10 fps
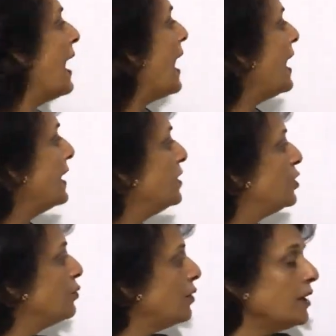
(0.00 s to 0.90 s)
And
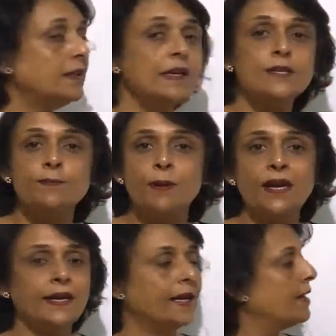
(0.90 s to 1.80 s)
during this
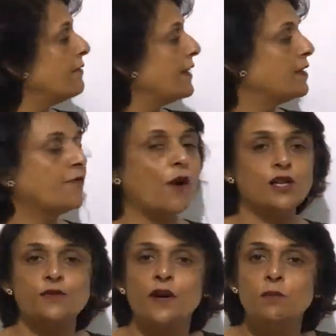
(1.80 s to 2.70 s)
splitting, when the
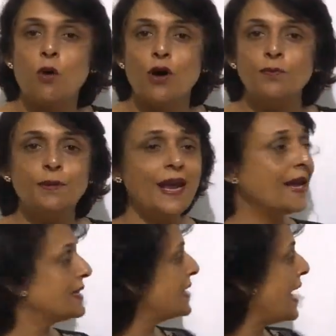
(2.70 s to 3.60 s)
phosphate bond
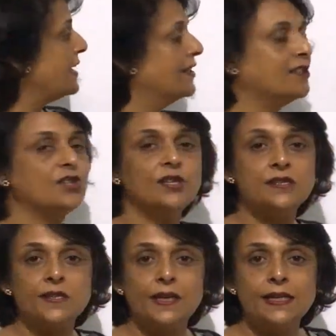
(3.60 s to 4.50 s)
breaks, energy
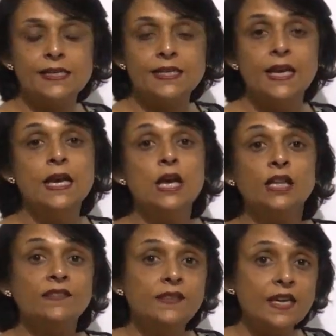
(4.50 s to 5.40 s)
is released.
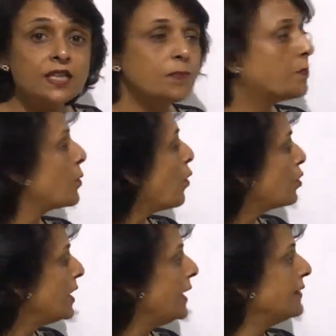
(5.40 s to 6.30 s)
This
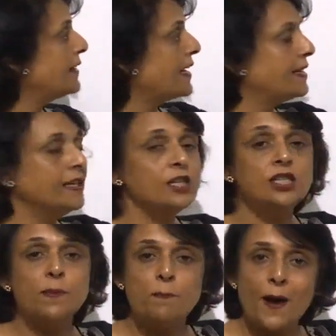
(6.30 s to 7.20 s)
protein, that
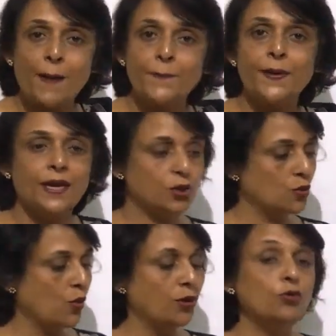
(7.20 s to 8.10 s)
is the pump,
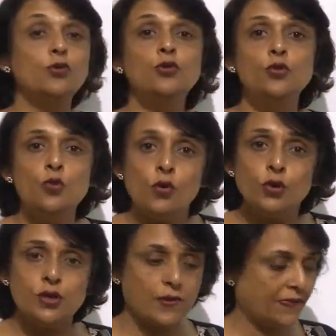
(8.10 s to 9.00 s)
is going to
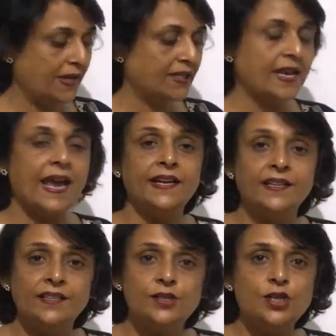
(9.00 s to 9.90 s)
use this
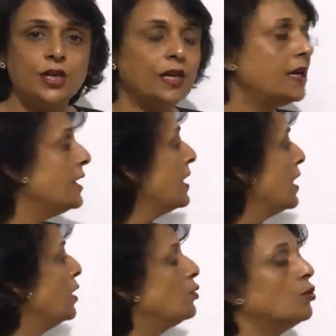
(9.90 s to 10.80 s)
energy
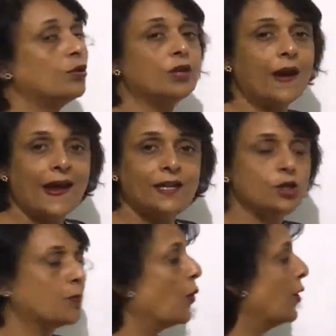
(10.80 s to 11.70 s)
to
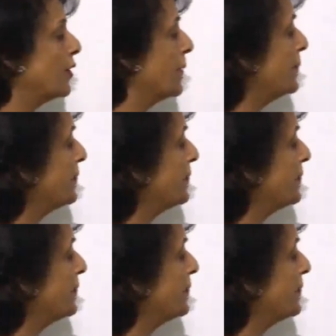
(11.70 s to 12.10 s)
transport